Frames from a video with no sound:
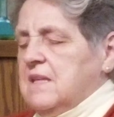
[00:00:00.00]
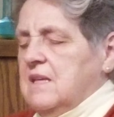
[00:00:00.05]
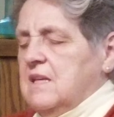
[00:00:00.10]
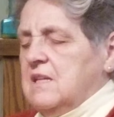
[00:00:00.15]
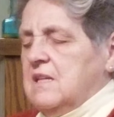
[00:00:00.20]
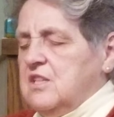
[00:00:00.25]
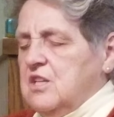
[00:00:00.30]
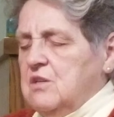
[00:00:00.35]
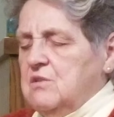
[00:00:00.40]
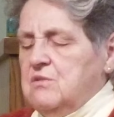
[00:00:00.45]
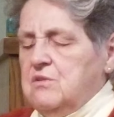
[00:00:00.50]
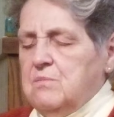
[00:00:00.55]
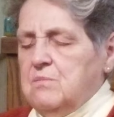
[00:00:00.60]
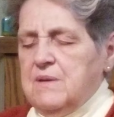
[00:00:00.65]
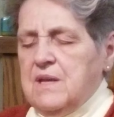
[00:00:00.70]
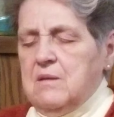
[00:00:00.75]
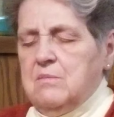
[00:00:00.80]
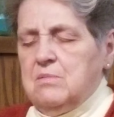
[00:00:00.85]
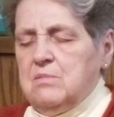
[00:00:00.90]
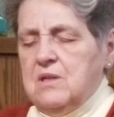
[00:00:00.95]
continue to
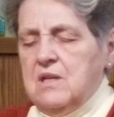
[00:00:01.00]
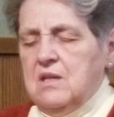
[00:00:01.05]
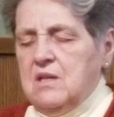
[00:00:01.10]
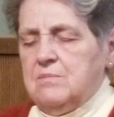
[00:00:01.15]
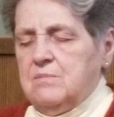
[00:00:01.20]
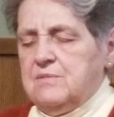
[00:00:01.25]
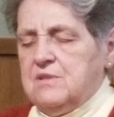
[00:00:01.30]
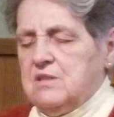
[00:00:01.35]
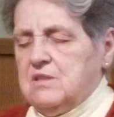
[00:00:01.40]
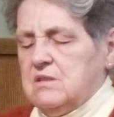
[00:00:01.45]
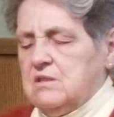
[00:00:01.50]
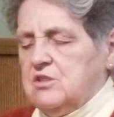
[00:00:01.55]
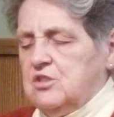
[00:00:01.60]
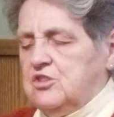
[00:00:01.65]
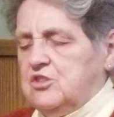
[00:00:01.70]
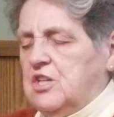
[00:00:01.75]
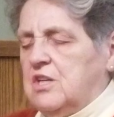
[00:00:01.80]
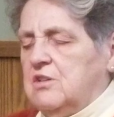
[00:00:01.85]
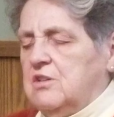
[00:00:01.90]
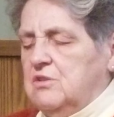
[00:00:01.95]
be able to help to
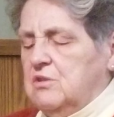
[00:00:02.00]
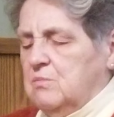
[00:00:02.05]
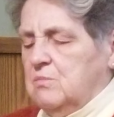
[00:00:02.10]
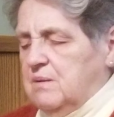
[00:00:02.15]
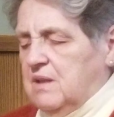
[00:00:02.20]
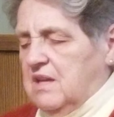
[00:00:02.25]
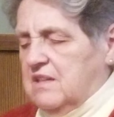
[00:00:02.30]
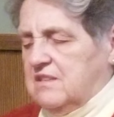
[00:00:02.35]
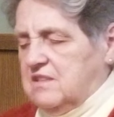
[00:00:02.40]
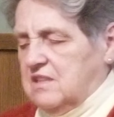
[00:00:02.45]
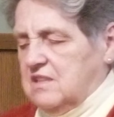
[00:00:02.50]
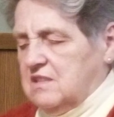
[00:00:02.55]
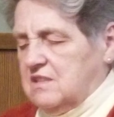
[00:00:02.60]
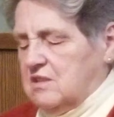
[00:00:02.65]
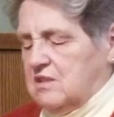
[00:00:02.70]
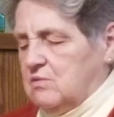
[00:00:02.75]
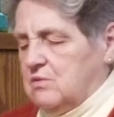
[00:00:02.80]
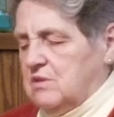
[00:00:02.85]
share your blessings,